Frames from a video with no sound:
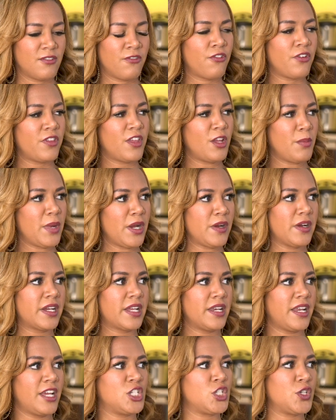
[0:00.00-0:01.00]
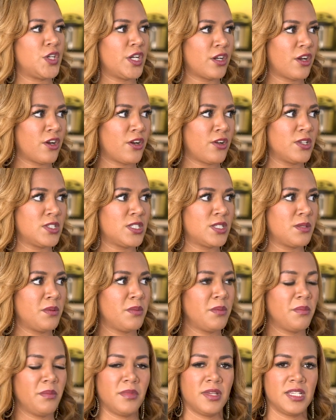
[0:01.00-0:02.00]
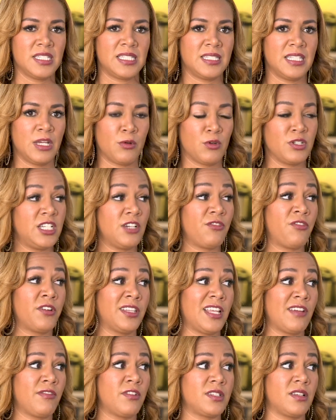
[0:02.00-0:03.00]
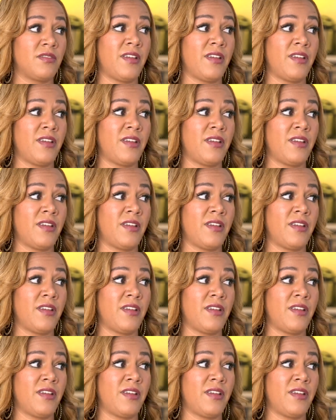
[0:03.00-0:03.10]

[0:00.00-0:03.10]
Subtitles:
for the American Nigerian girls, there were different levels